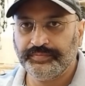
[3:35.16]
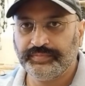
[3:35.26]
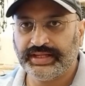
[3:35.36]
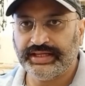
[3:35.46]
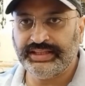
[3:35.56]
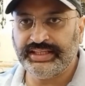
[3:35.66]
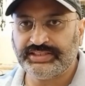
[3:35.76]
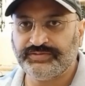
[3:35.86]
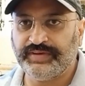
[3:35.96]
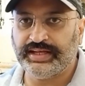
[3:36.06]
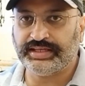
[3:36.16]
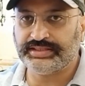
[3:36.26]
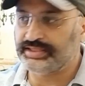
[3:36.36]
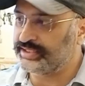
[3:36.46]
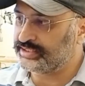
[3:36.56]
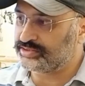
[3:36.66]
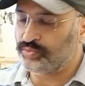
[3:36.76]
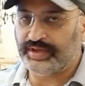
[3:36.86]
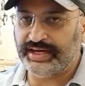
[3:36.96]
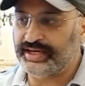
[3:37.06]
This flux is
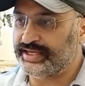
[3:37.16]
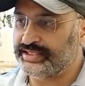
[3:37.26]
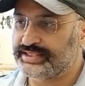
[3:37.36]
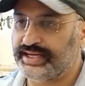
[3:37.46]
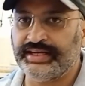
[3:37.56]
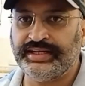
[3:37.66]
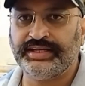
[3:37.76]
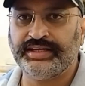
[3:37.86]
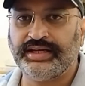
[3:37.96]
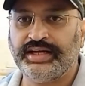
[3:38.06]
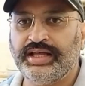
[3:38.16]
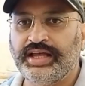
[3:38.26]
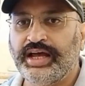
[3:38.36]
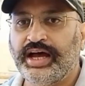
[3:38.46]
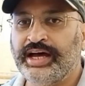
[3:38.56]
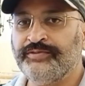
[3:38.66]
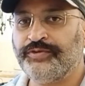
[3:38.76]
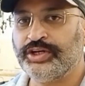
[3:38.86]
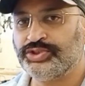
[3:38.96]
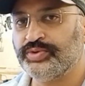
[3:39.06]
very nice, and
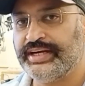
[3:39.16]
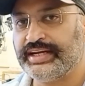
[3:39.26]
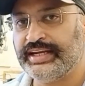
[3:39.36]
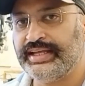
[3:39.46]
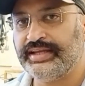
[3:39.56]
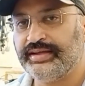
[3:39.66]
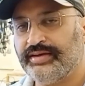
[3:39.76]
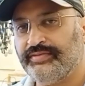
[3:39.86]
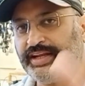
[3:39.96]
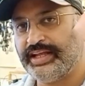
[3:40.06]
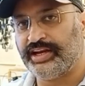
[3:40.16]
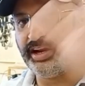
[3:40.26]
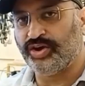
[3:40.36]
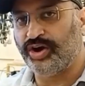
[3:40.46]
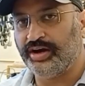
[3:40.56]
unfortunately when I record,